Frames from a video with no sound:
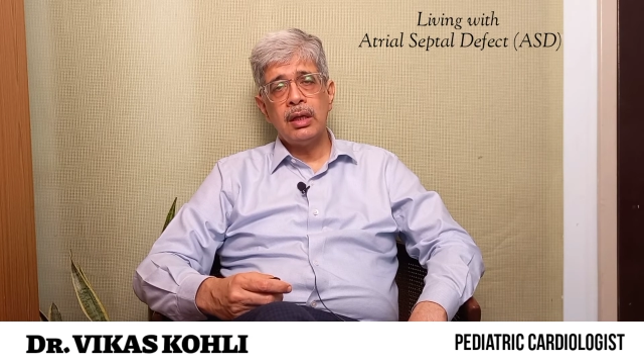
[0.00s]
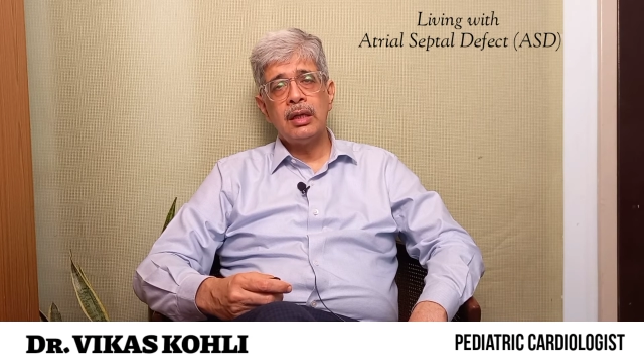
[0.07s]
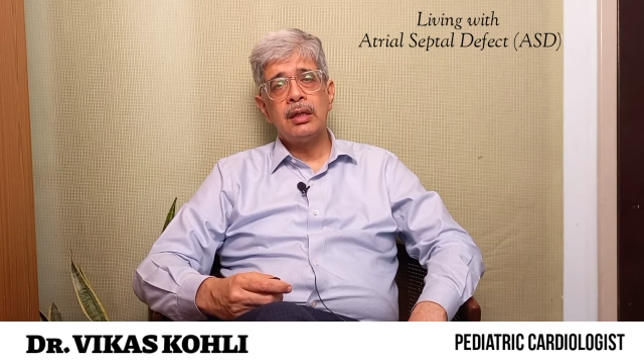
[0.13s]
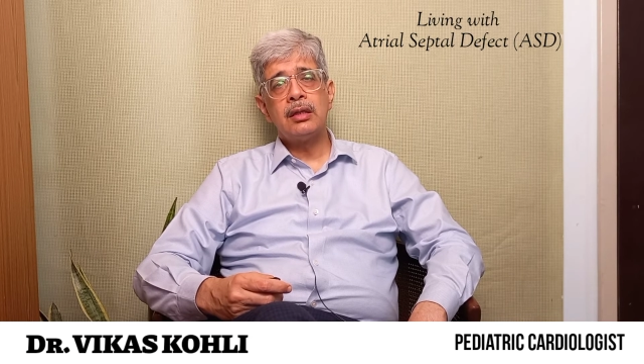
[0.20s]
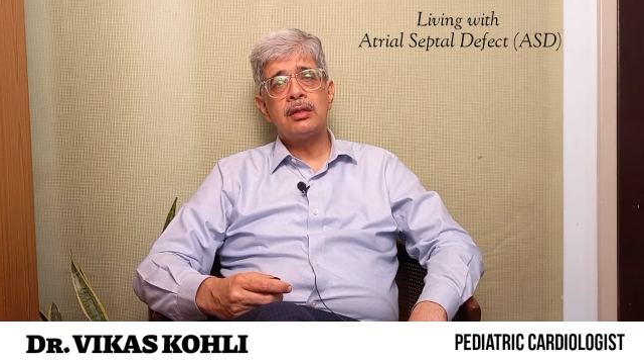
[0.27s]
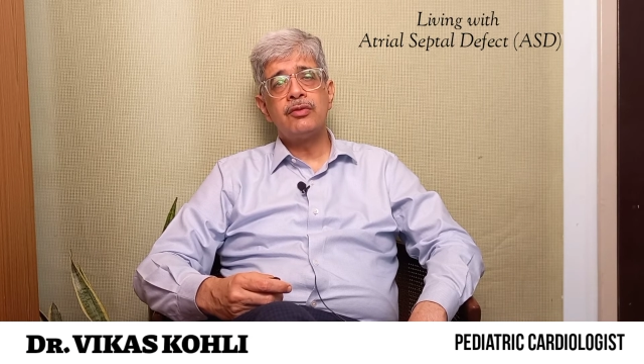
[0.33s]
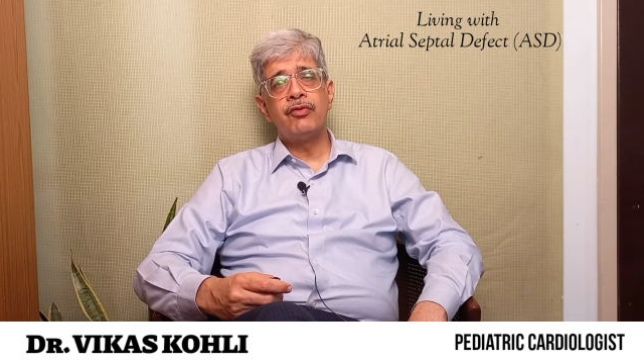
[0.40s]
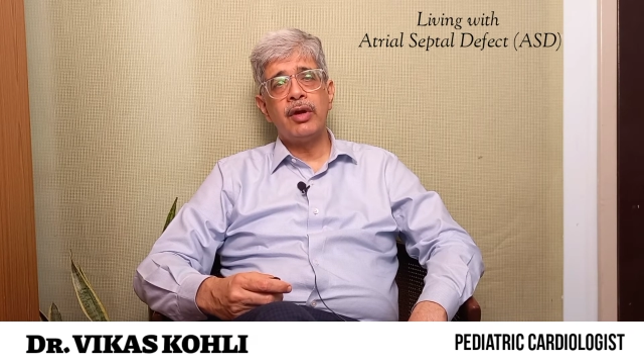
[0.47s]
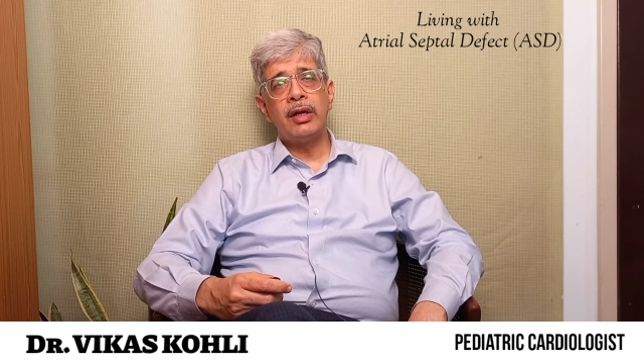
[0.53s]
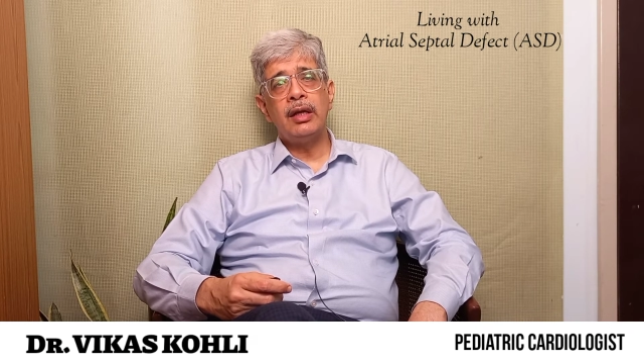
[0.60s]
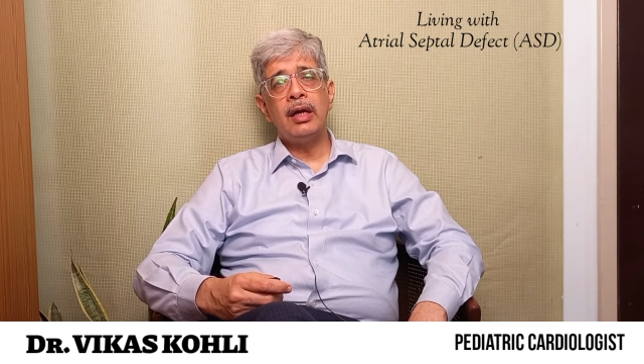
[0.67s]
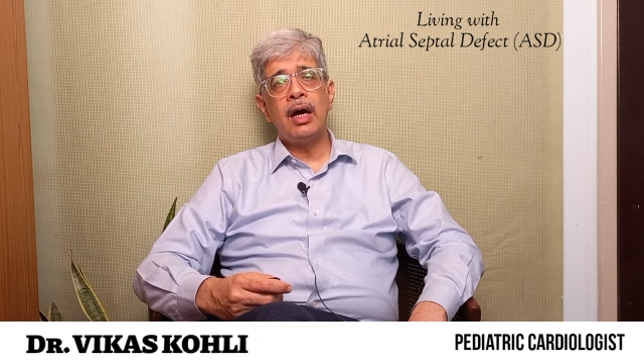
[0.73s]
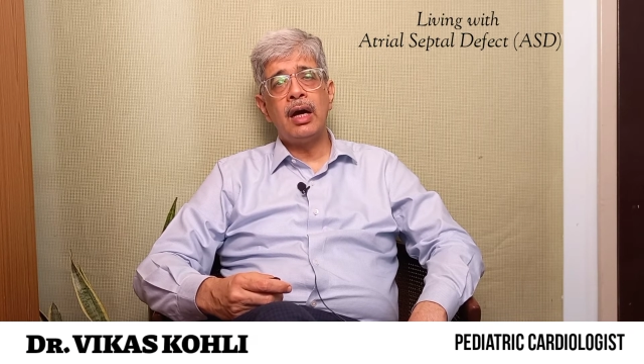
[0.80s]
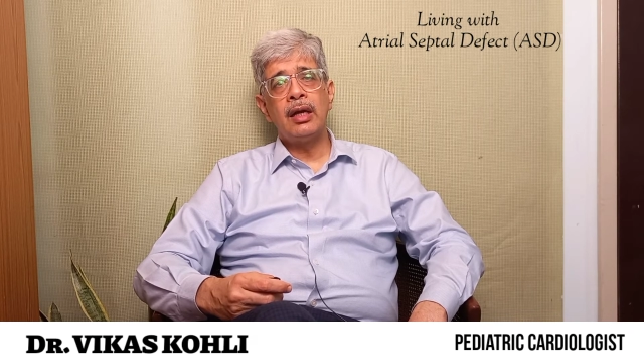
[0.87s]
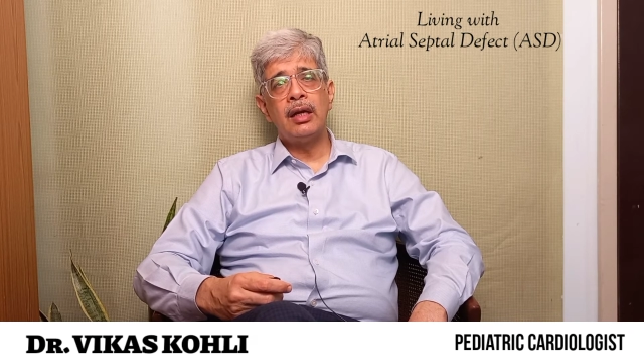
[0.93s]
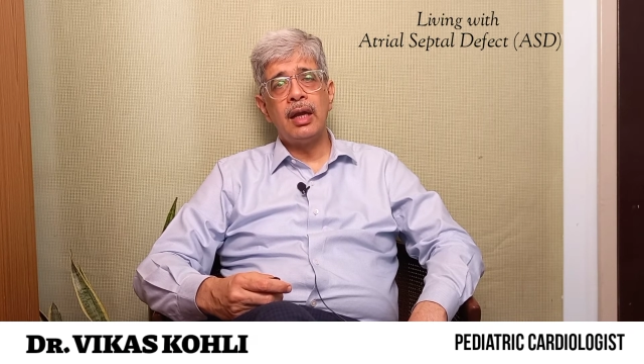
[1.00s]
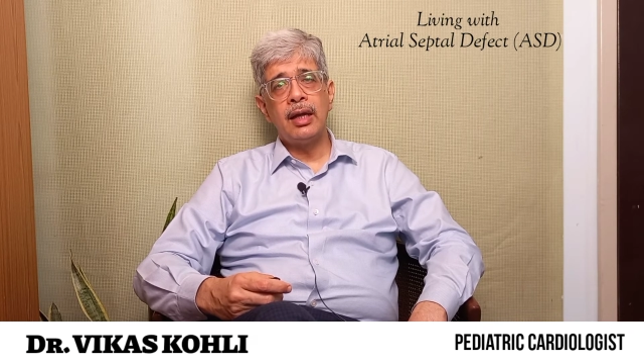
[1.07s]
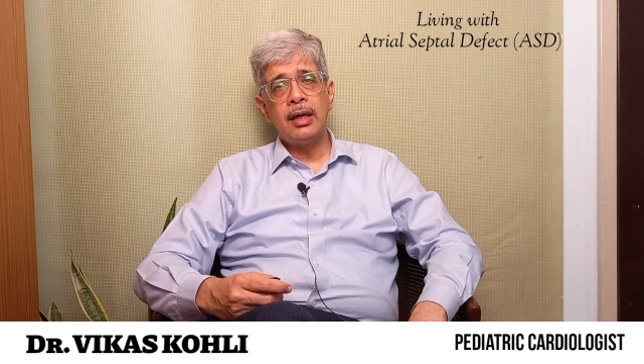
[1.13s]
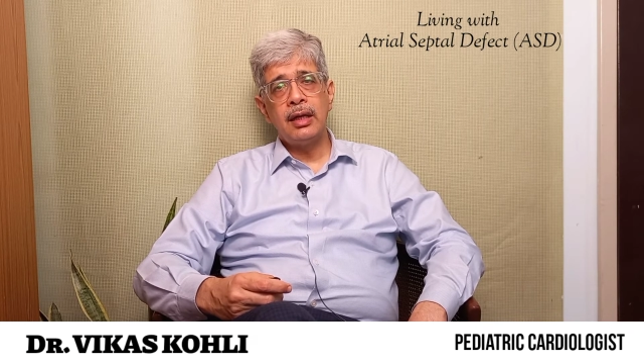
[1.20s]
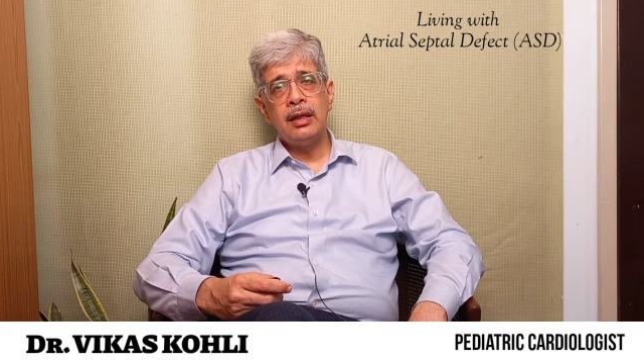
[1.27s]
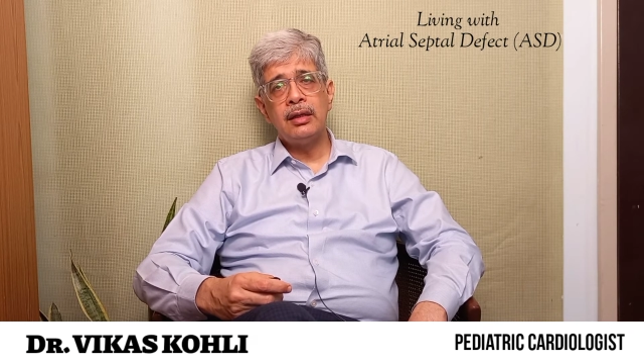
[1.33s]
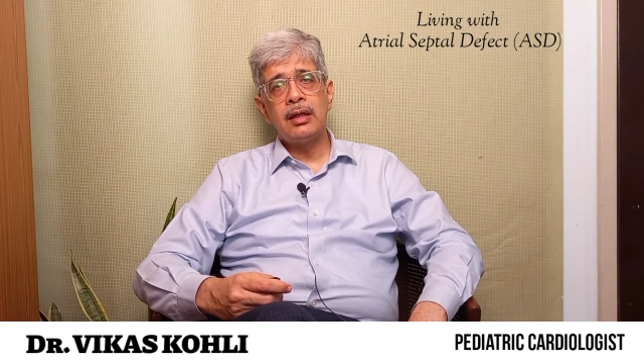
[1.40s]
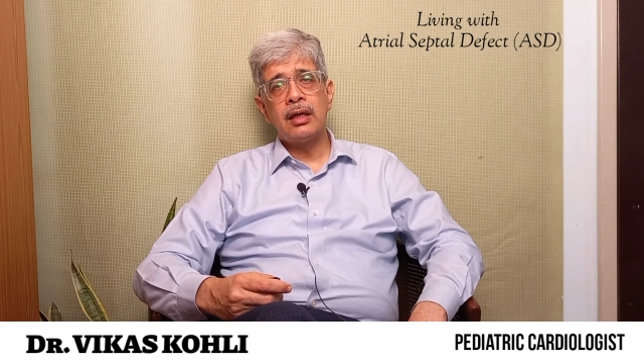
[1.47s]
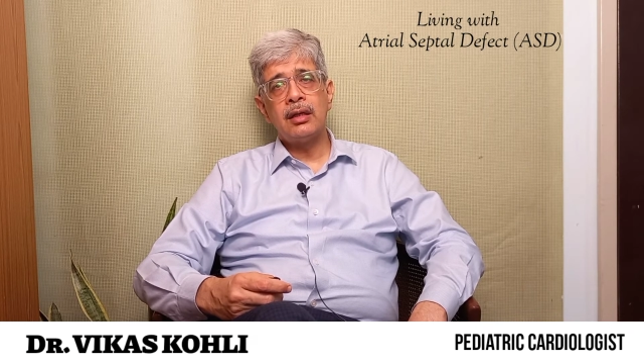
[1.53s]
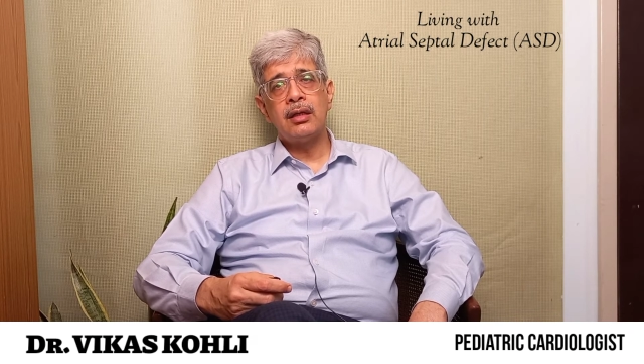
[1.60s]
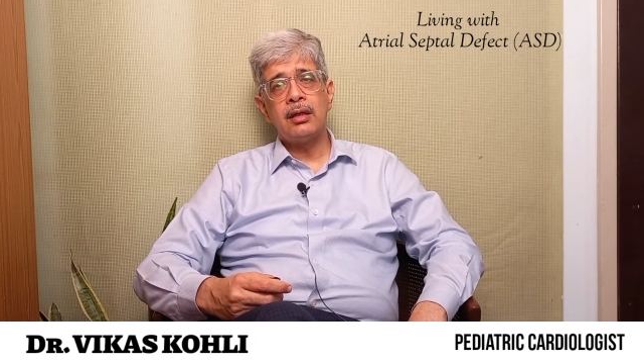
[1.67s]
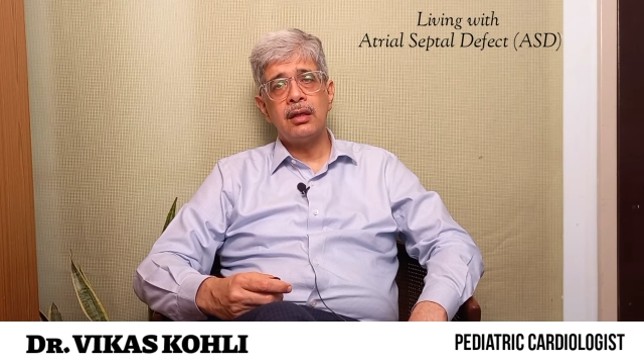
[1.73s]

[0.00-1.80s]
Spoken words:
It is very unlikely that